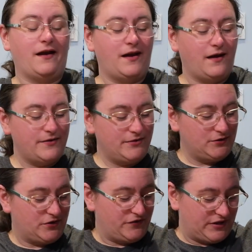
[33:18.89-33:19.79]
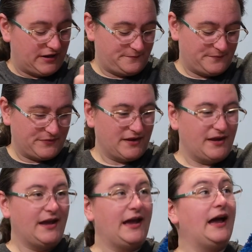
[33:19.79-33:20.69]
I like the look of it,
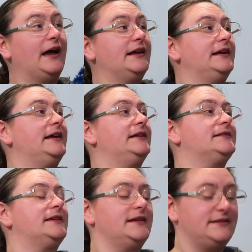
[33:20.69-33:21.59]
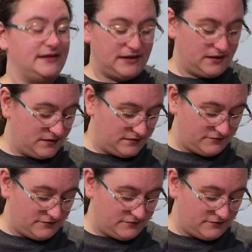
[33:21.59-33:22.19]
and it's getting